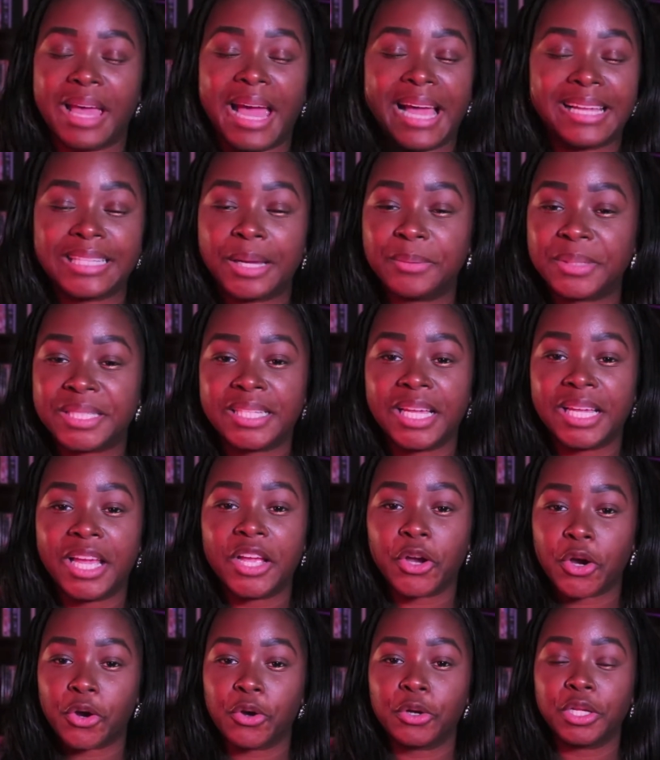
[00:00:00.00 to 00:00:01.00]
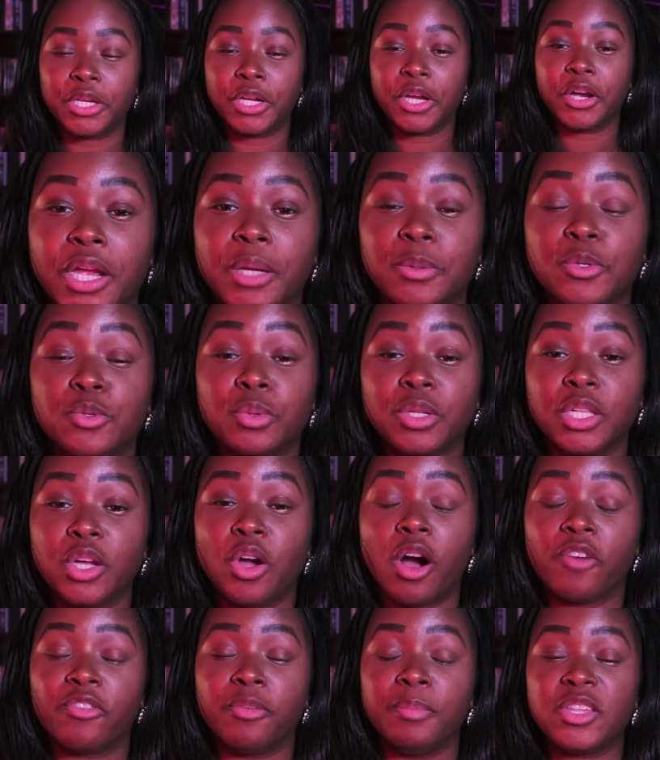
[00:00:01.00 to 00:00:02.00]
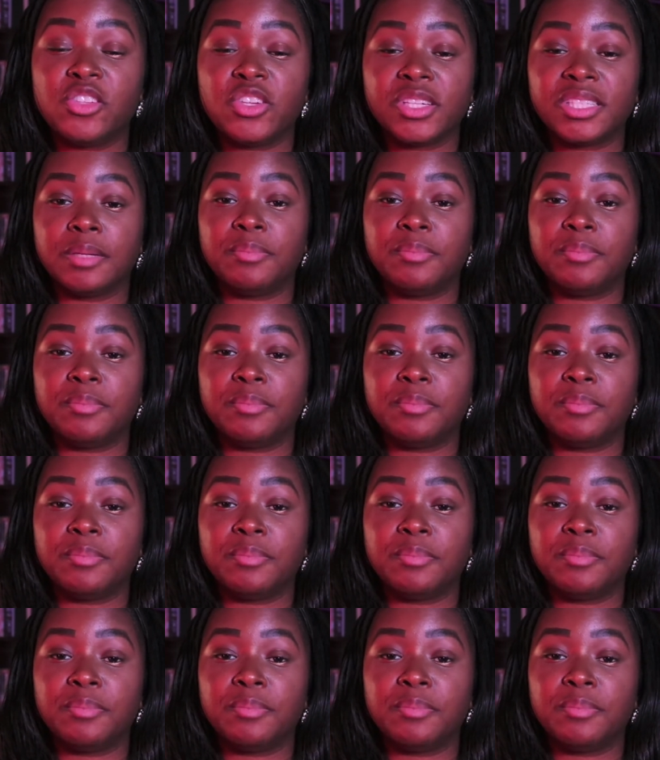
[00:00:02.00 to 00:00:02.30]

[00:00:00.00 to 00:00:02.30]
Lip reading: as I was saying earlier, it was really hard for me just